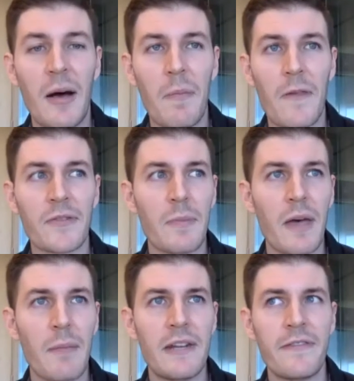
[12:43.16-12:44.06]
there's a
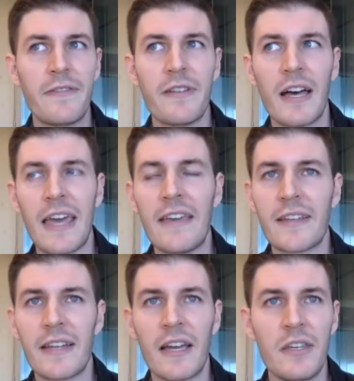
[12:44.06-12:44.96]
bit of a case
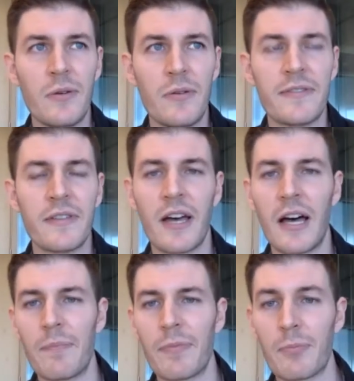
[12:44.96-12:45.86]
study I use,
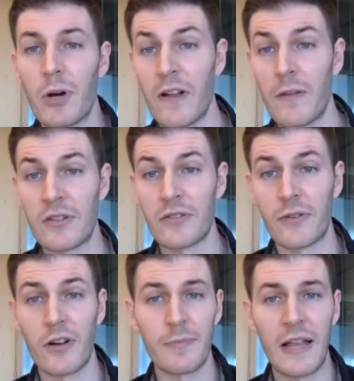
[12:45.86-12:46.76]
profile pictures
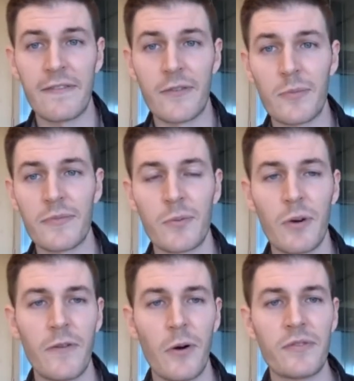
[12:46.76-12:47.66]
across platforms, where
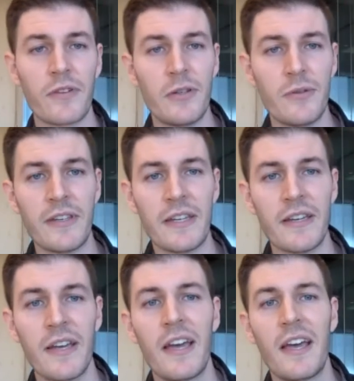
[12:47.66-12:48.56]
folks are using